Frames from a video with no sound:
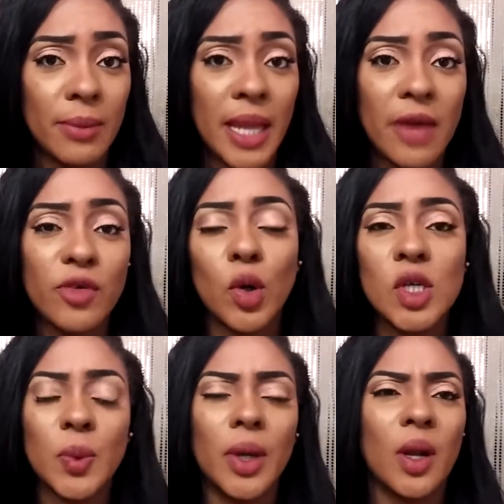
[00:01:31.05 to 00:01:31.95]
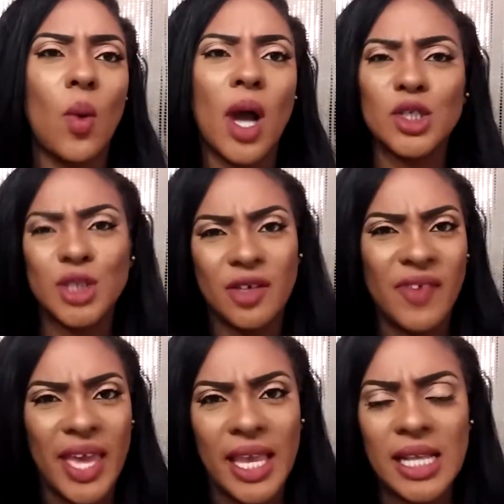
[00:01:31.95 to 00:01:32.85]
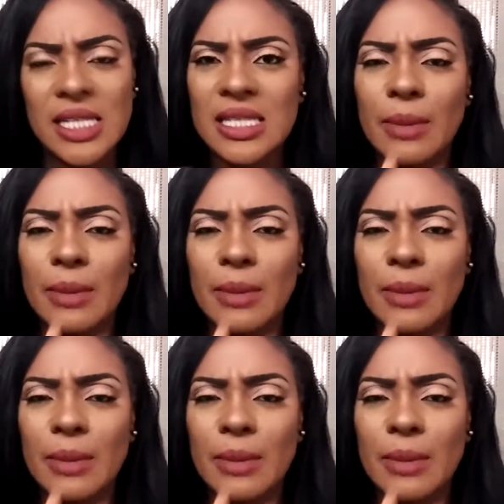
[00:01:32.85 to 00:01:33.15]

Now, of course, we're going to wash our face,